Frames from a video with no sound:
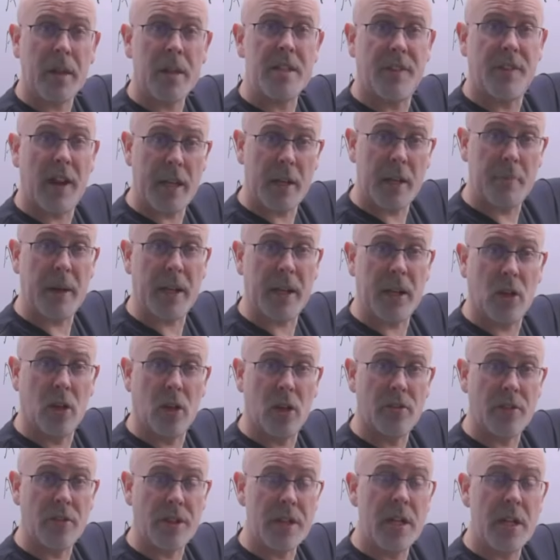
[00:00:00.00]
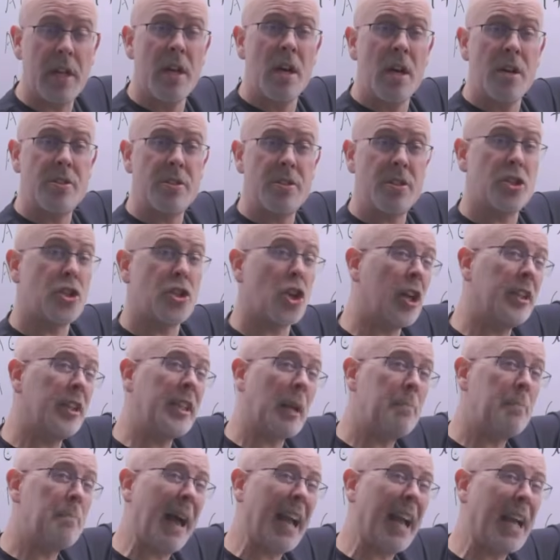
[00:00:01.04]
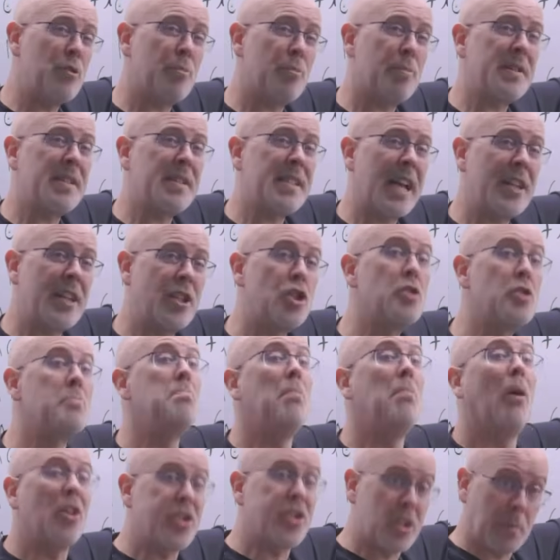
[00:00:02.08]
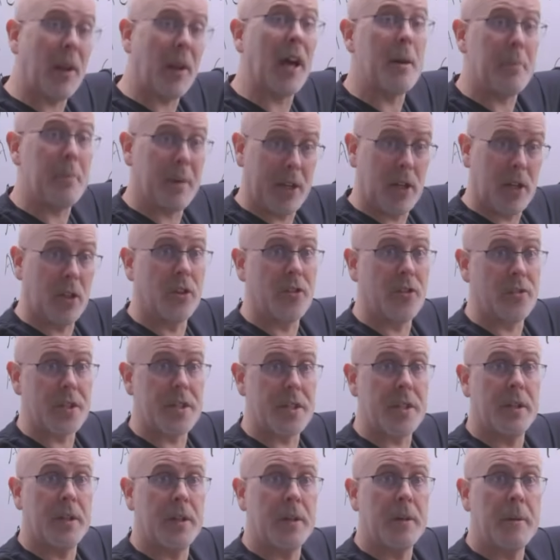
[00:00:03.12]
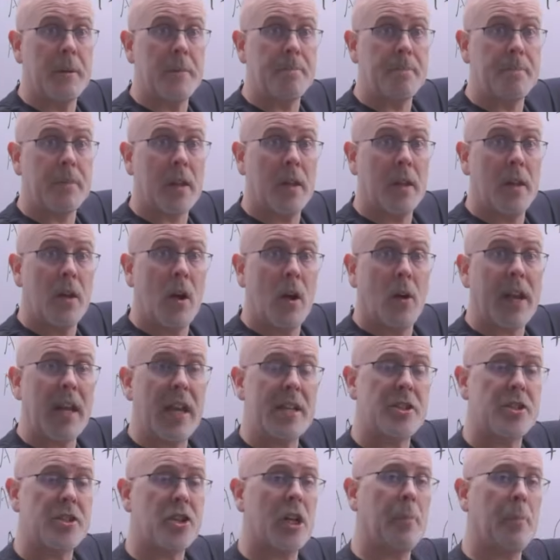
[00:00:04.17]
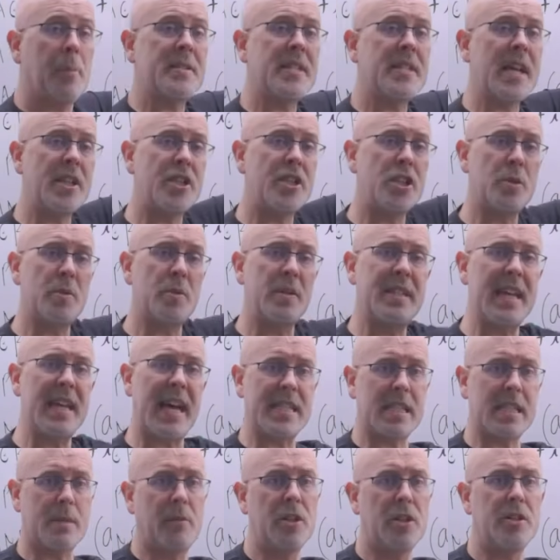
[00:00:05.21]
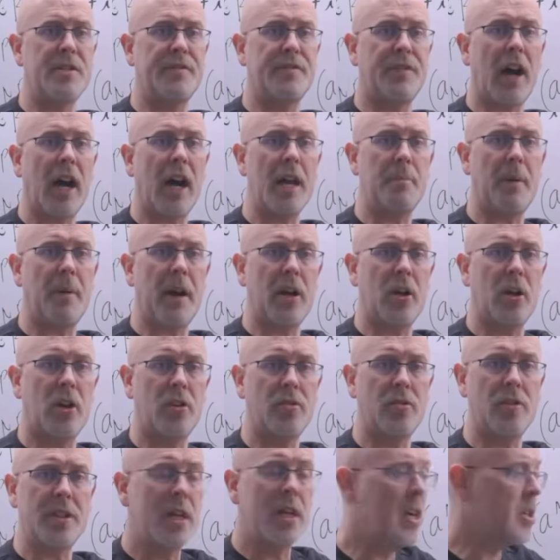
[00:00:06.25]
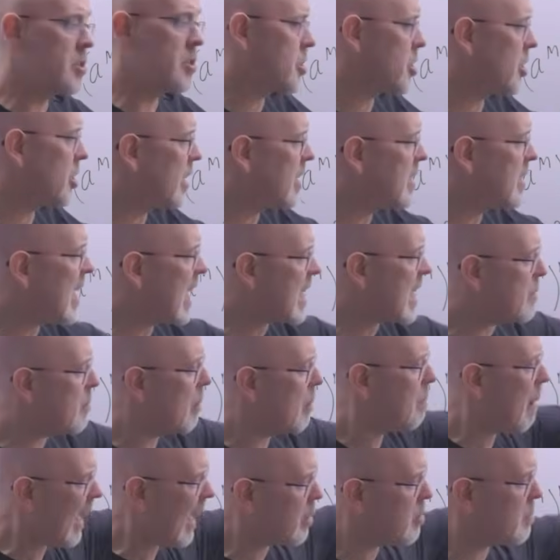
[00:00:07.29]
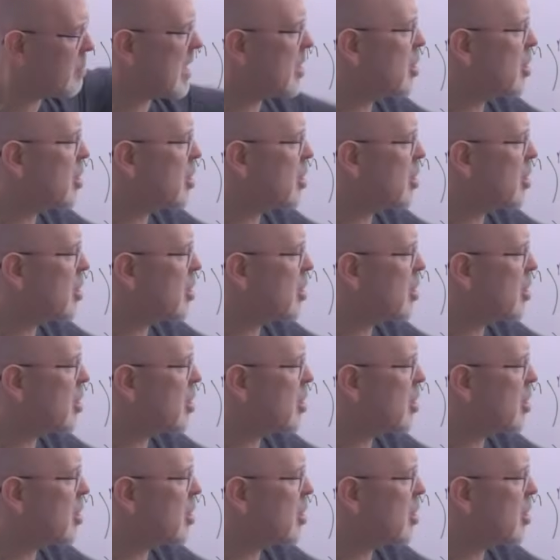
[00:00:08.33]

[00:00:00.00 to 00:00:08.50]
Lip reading: divided by 100. So to turn that back into a percentage, multiply by 100. Okay, to turn a percentage into a decimal, you divide by 100. To turn the decimal back into a